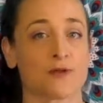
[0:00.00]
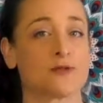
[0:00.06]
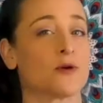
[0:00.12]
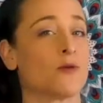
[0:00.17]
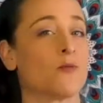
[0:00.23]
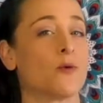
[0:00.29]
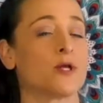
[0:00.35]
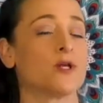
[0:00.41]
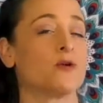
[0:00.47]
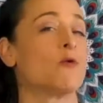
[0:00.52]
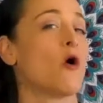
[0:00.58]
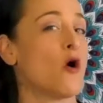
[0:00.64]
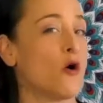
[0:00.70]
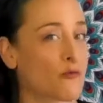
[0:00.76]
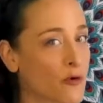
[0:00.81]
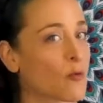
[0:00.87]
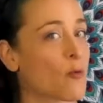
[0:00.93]
So when you
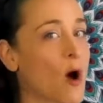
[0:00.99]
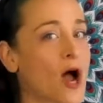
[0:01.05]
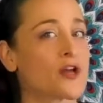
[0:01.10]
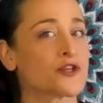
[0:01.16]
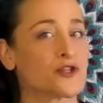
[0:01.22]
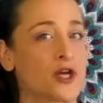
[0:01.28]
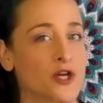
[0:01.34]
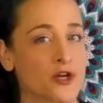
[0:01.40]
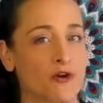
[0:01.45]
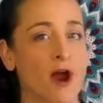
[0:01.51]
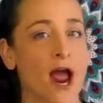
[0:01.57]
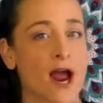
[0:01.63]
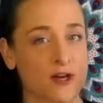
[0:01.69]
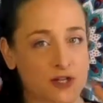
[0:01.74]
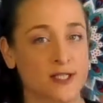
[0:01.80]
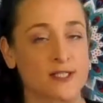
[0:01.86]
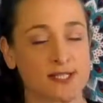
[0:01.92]
overwash it, you're
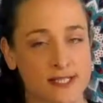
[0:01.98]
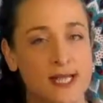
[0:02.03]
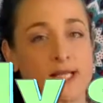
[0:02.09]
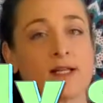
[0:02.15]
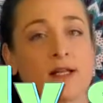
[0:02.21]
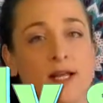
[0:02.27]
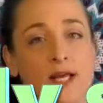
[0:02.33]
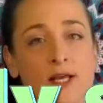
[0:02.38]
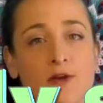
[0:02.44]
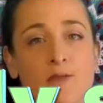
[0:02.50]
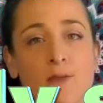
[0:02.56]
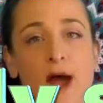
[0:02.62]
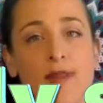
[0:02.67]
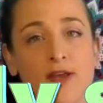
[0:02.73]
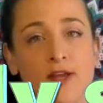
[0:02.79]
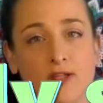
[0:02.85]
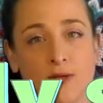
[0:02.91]
actually signaling your
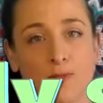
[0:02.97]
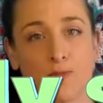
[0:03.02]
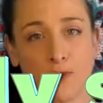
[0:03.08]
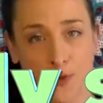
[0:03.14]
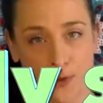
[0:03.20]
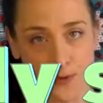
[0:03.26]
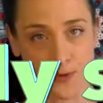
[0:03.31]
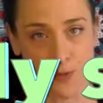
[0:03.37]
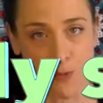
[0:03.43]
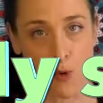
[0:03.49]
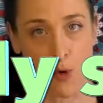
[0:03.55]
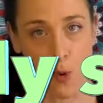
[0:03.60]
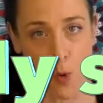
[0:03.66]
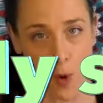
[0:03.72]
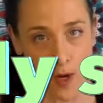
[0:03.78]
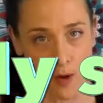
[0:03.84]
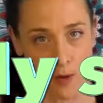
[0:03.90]
body to produce more
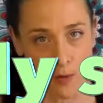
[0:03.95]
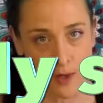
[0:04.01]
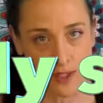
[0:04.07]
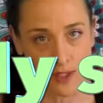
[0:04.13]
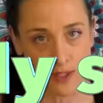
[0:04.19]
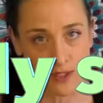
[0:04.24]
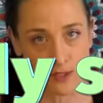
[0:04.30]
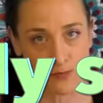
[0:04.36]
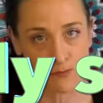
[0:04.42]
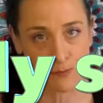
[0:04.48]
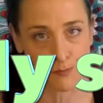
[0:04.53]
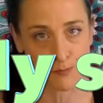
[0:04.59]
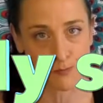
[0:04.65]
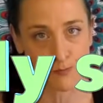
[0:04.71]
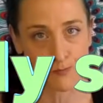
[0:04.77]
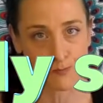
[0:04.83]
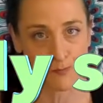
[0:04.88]
oil, which is
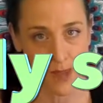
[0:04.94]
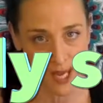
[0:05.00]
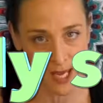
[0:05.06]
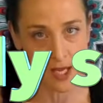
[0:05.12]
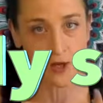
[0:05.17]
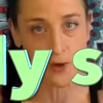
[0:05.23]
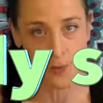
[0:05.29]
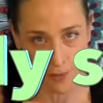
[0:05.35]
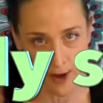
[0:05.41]
making you